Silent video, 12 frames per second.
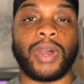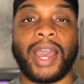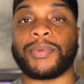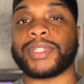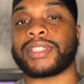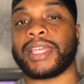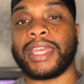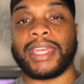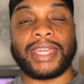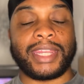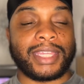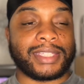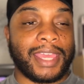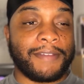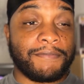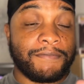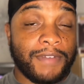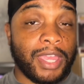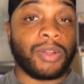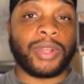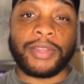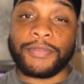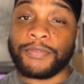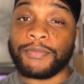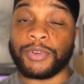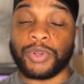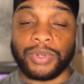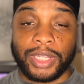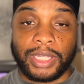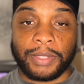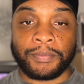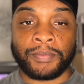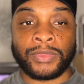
I would say it is a very fruity,